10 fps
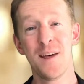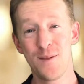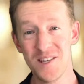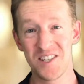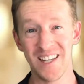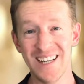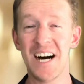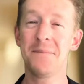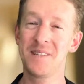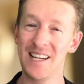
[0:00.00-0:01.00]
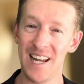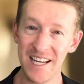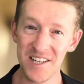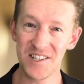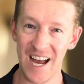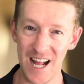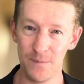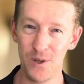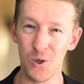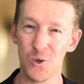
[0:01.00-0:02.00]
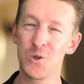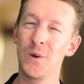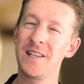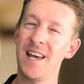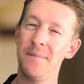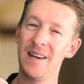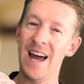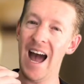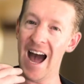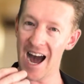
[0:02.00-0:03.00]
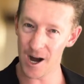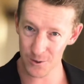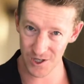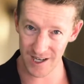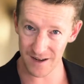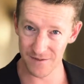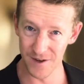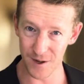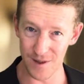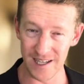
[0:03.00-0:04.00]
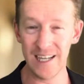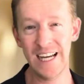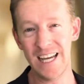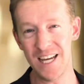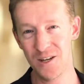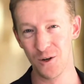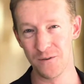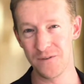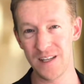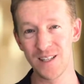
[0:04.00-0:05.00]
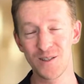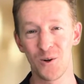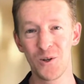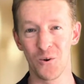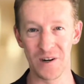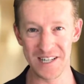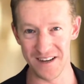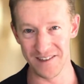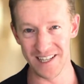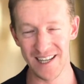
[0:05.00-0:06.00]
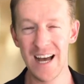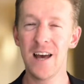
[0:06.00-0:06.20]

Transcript: This year, I'm delighted to help you to examine how to get further in your field or your endeavor.